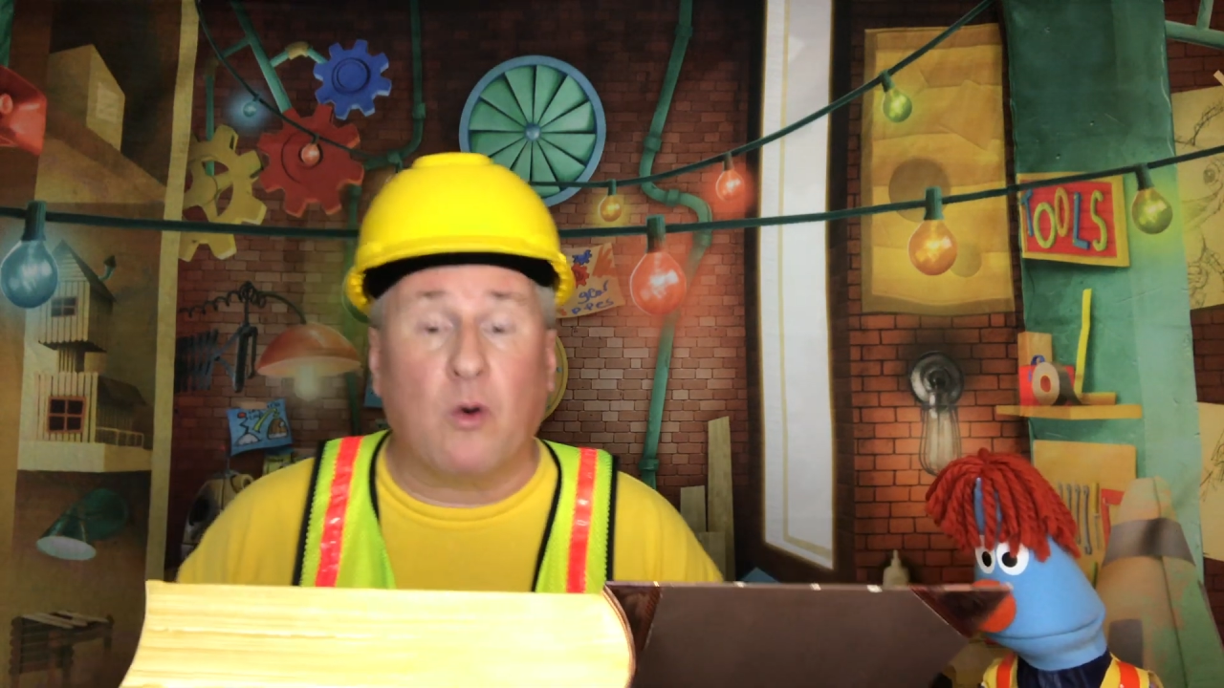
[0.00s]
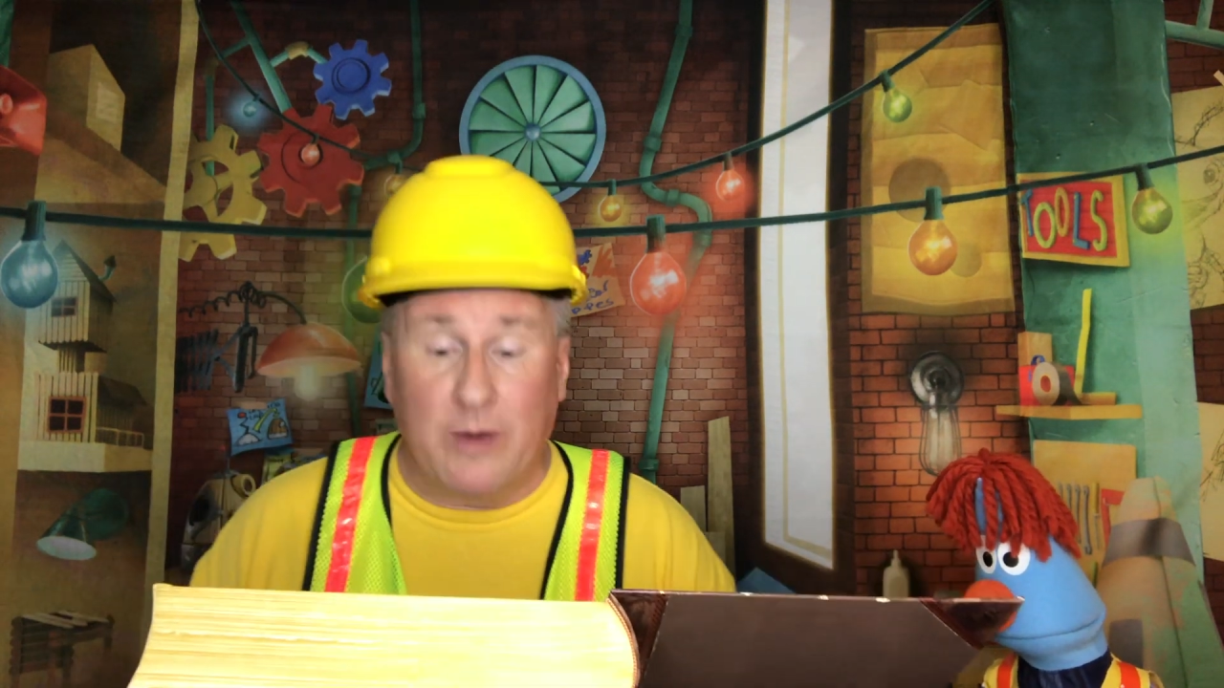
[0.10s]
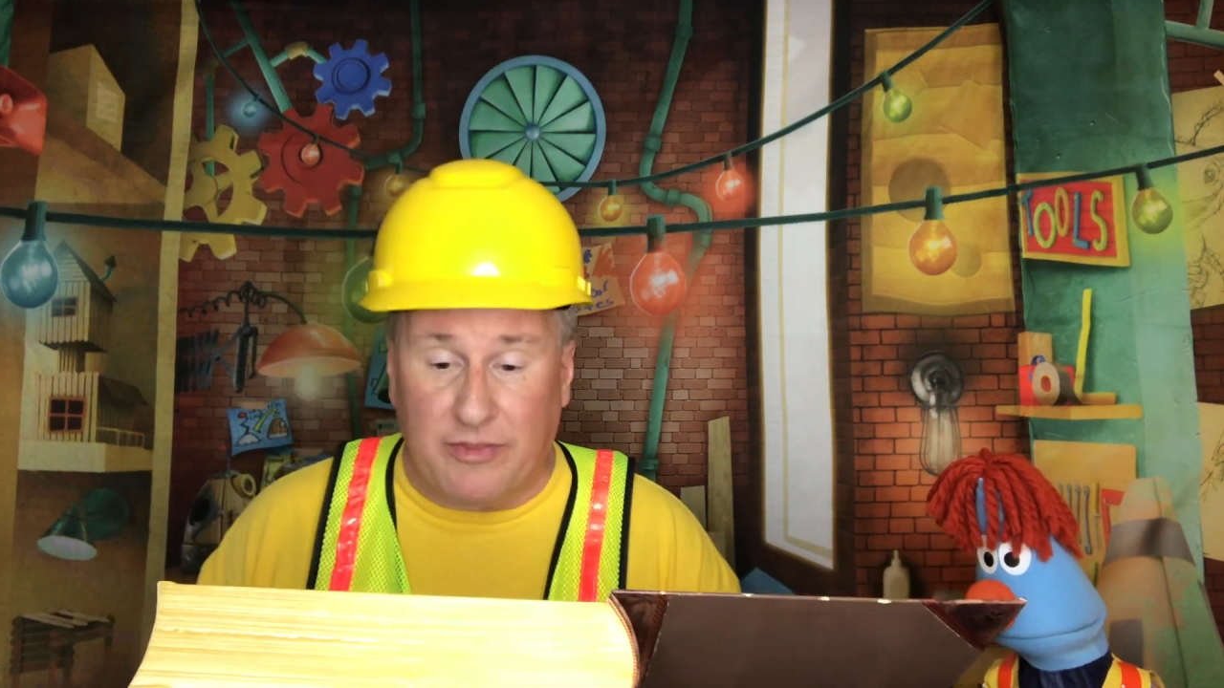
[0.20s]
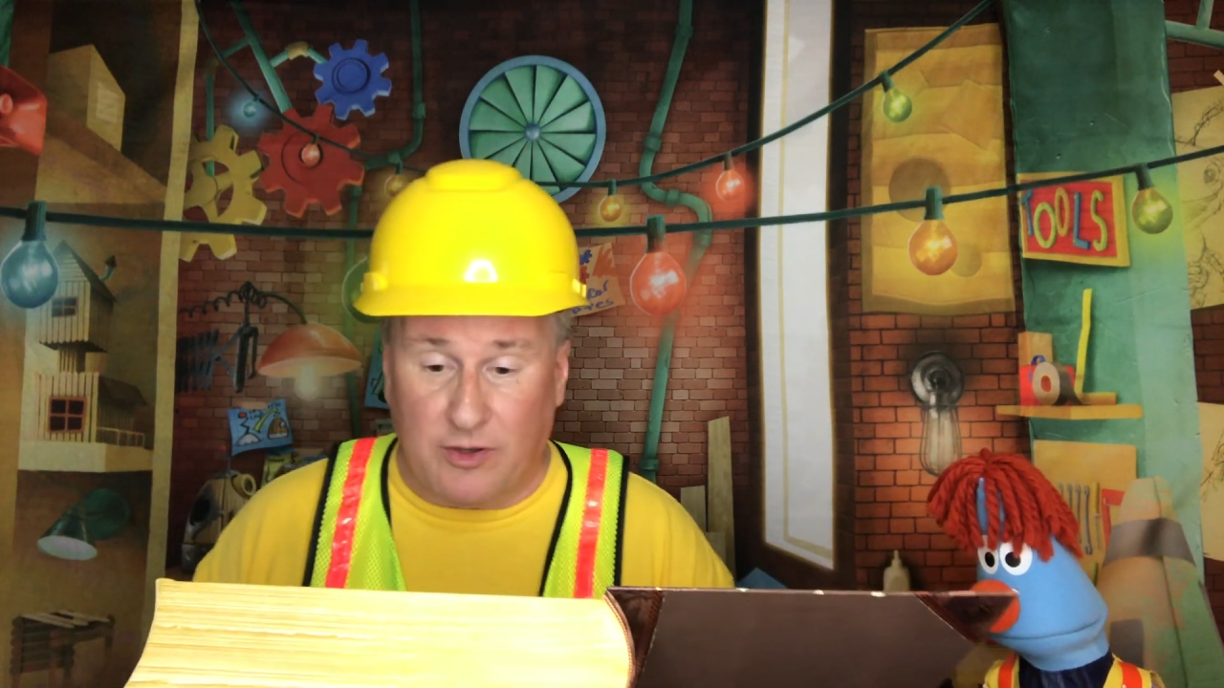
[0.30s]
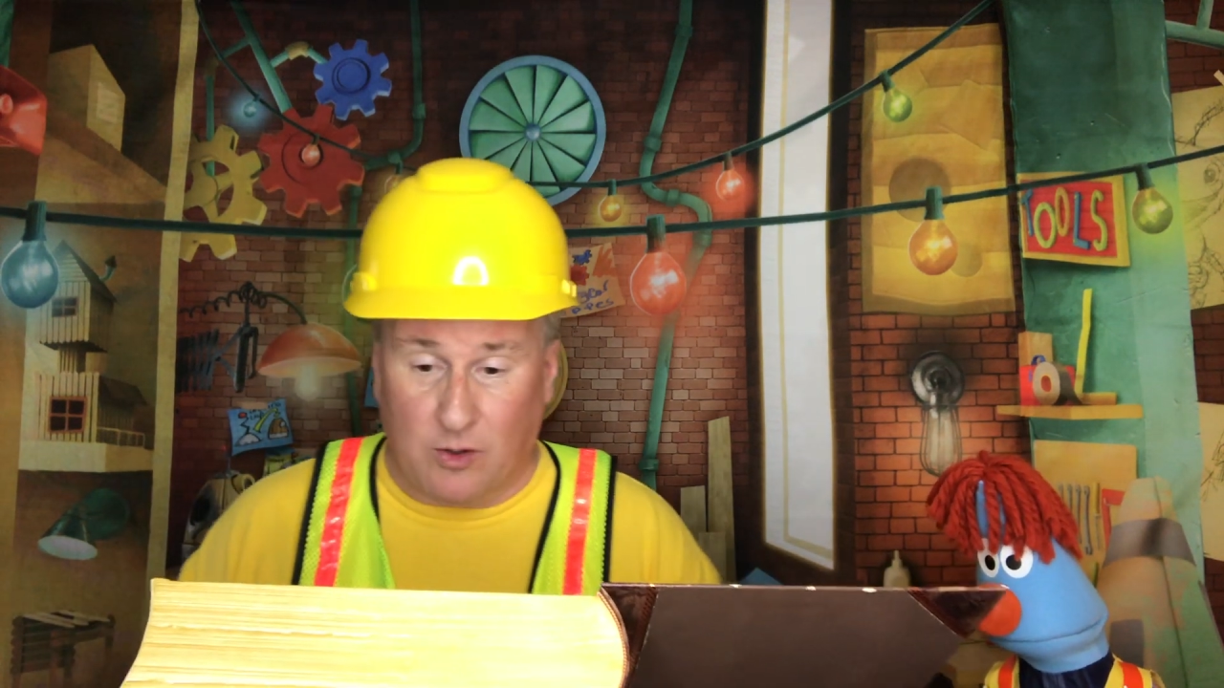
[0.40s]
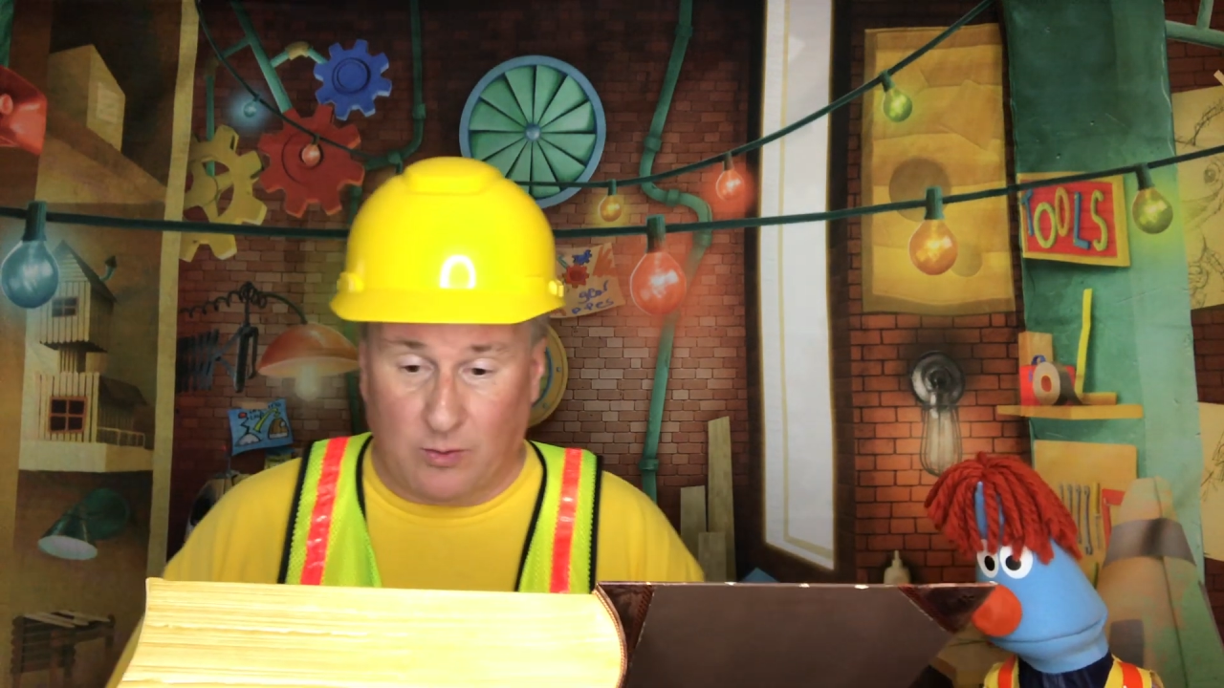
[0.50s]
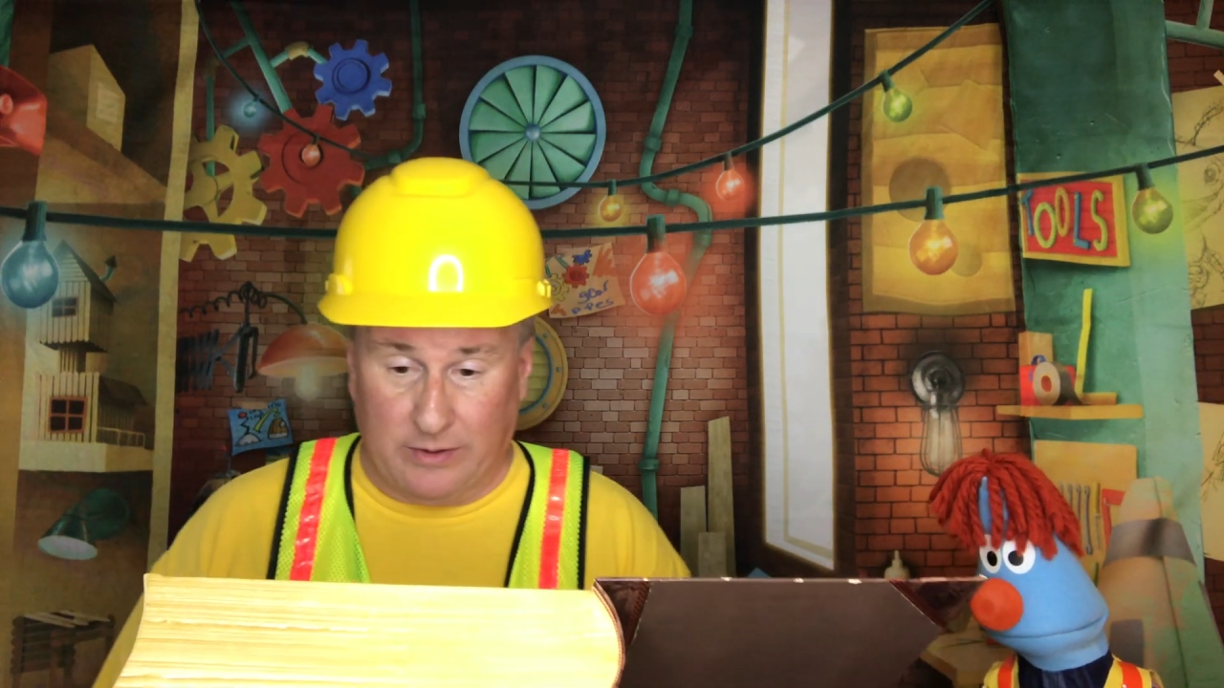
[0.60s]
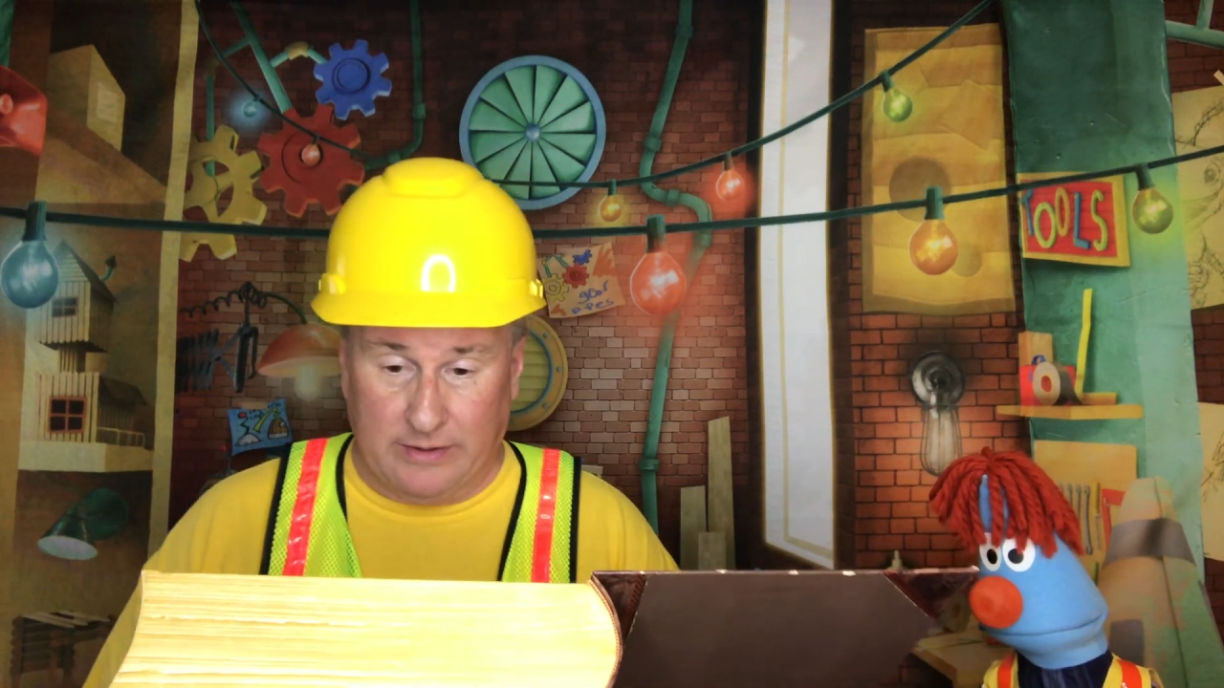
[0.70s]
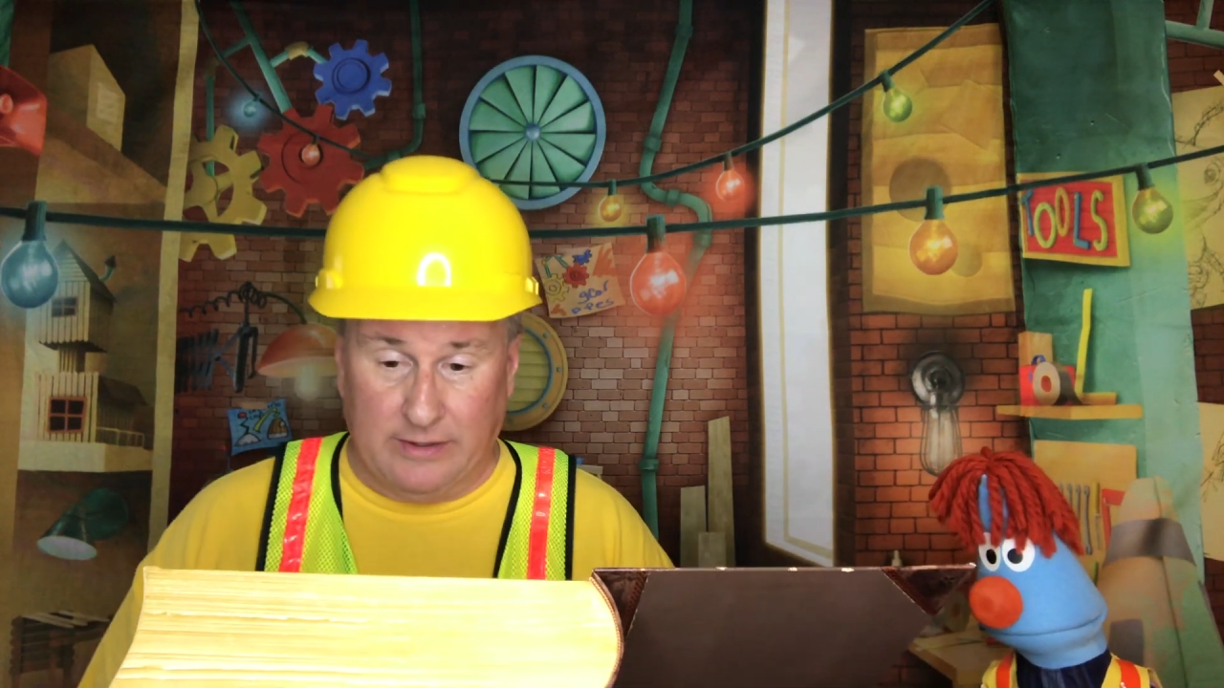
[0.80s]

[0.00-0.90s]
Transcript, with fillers: with you.